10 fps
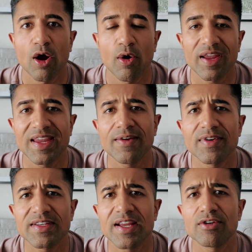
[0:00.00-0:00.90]
or
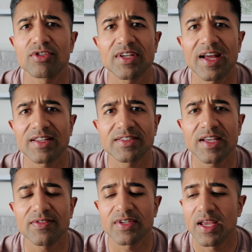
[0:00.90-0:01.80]
even dangerous
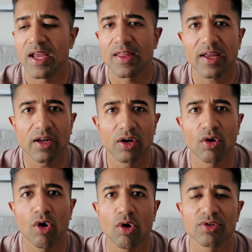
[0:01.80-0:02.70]
additives that can
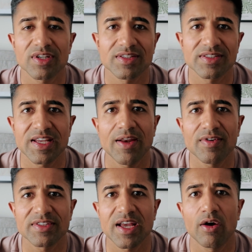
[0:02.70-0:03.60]
cause
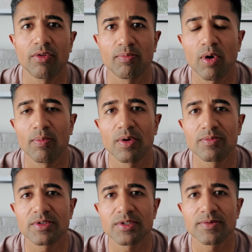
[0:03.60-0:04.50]
serious health
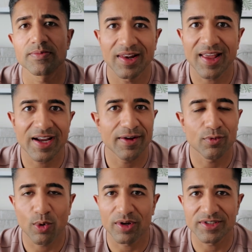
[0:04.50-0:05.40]
problems. The lack of
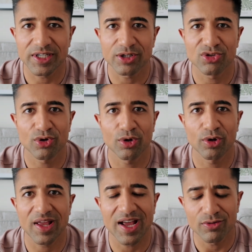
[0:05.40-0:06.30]
quality
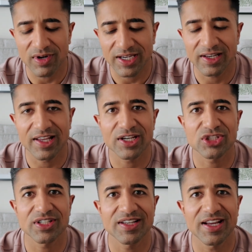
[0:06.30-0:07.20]
control and
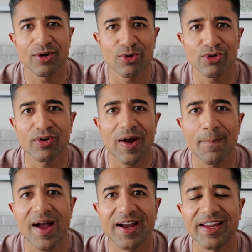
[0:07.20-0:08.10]
regulation in
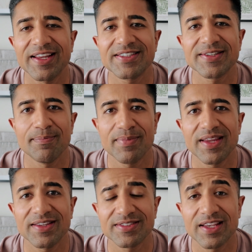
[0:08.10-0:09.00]
underground markets
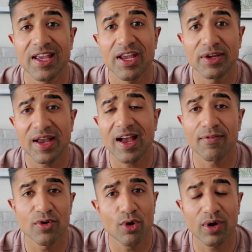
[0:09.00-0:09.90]
means you
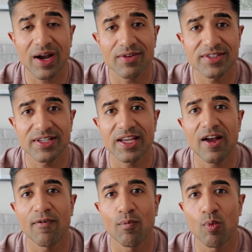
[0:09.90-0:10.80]
have no guarantee
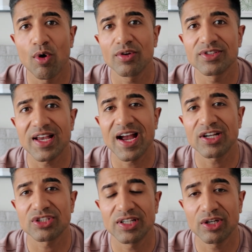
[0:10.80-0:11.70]
of what's
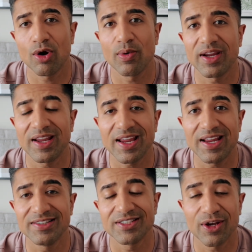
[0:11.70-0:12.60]
actually going
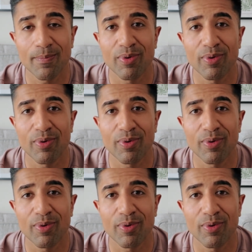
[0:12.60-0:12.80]
into your